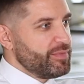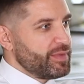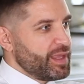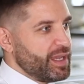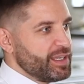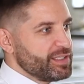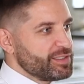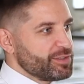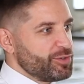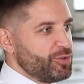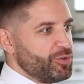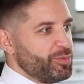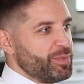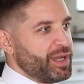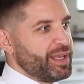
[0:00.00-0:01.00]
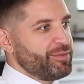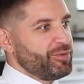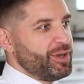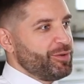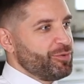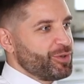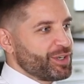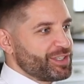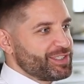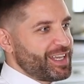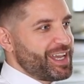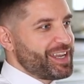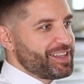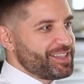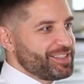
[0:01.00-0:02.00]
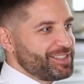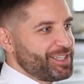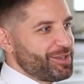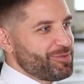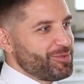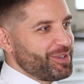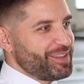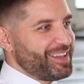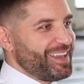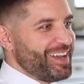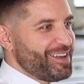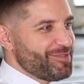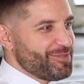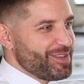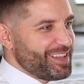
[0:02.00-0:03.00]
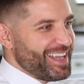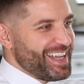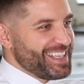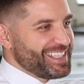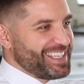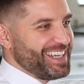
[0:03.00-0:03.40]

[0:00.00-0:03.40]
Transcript: Nice, cool, man. Well, we're excited to see what that's